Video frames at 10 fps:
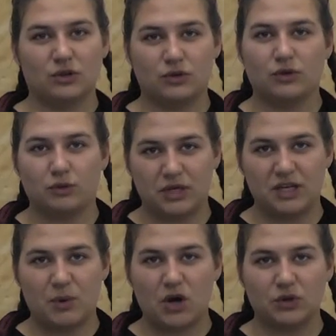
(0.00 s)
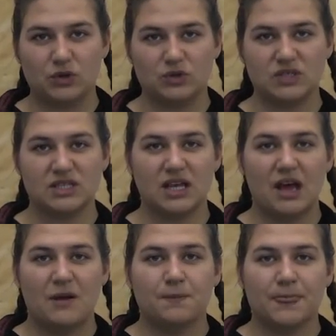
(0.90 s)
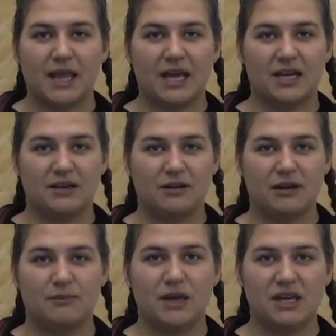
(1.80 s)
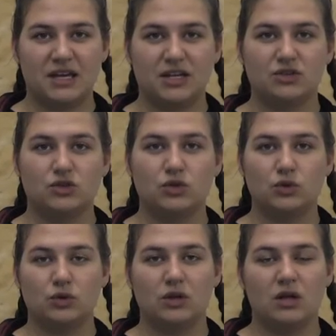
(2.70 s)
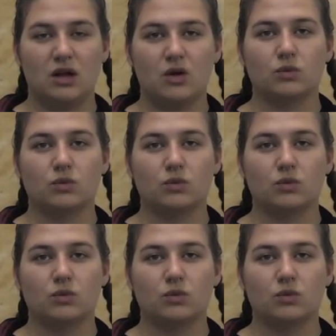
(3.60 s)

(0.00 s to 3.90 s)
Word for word: through 3D models and making tool